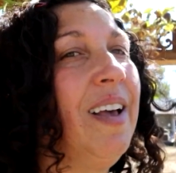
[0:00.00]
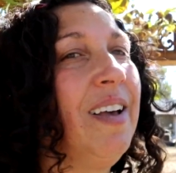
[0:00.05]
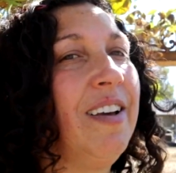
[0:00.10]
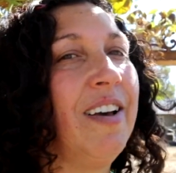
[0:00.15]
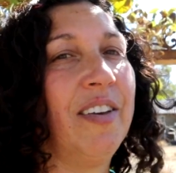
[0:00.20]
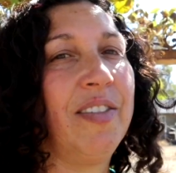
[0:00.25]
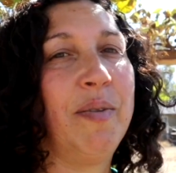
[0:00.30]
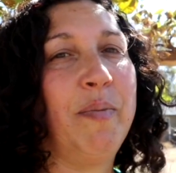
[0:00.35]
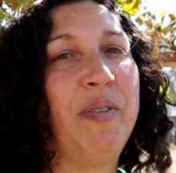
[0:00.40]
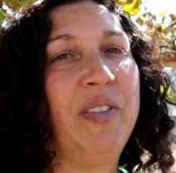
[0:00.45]

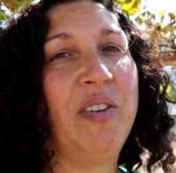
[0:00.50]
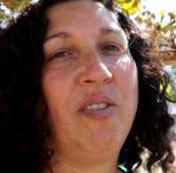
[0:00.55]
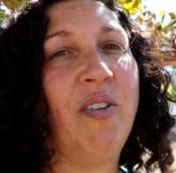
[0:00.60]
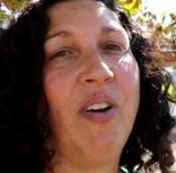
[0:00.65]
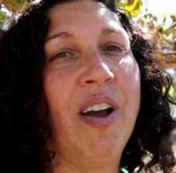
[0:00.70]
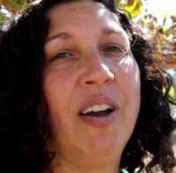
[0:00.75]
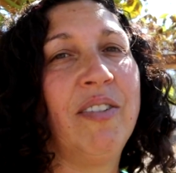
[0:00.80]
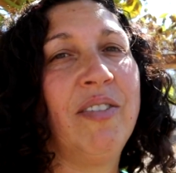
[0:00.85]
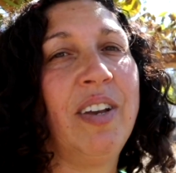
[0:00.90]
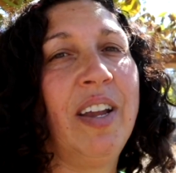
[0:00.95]
Got them in the
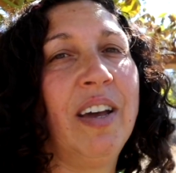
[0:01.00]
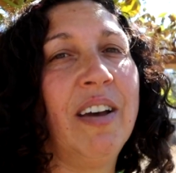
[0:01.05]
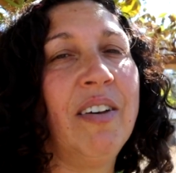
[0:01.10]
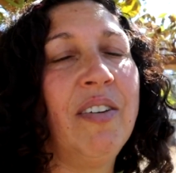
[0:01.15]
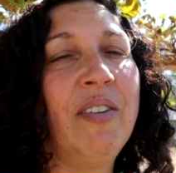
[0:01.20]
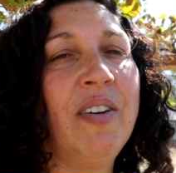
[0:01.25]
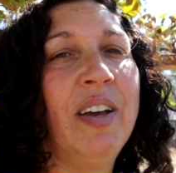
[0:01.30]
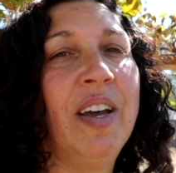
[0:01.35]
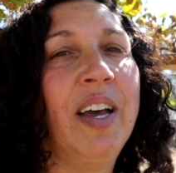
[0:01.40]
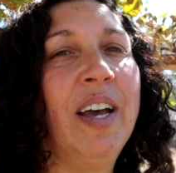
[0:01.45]
ground
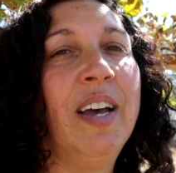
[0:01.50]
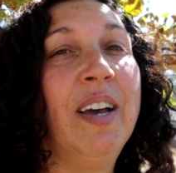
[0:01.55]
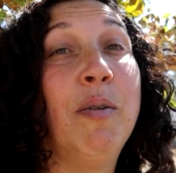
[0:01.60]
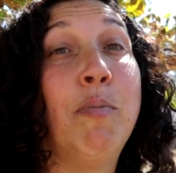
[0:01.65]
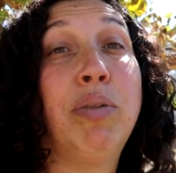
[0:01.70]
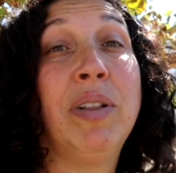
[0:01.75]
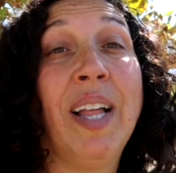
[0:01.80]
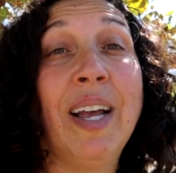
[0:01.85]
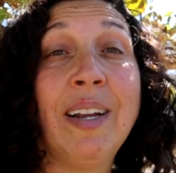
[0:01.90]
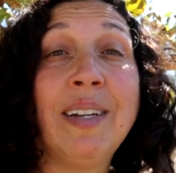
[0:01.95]
now.
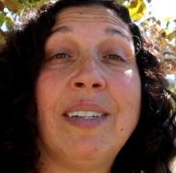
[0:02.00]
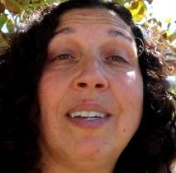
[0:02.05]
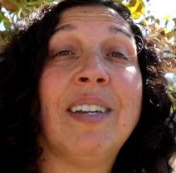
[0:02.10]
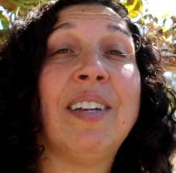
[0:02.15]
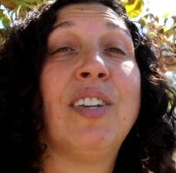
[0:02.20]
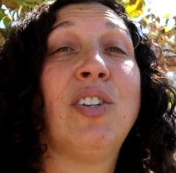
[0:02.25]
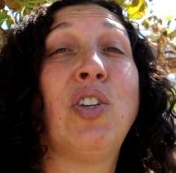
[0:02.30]
Planted